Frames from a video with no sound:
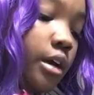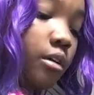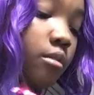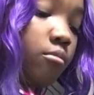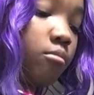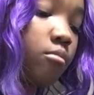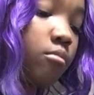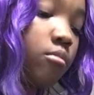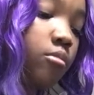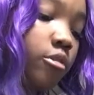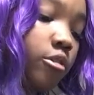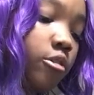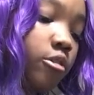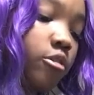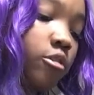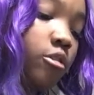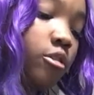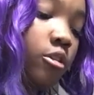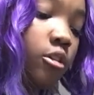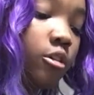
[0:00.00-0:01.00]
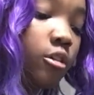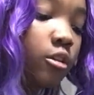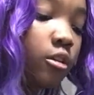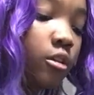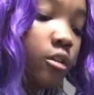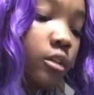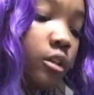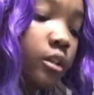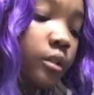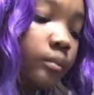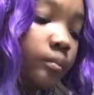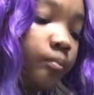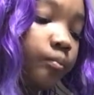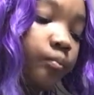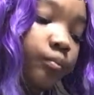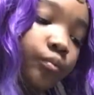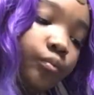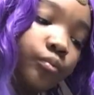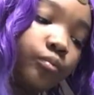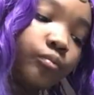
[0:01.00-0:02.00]
my face like a foundation
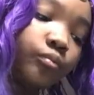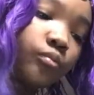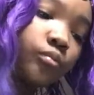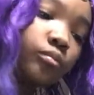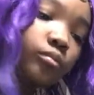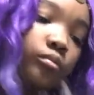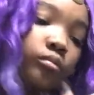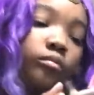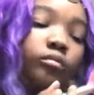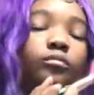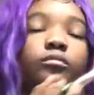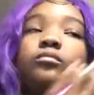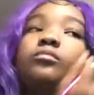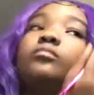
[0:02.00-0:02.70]
or a powder.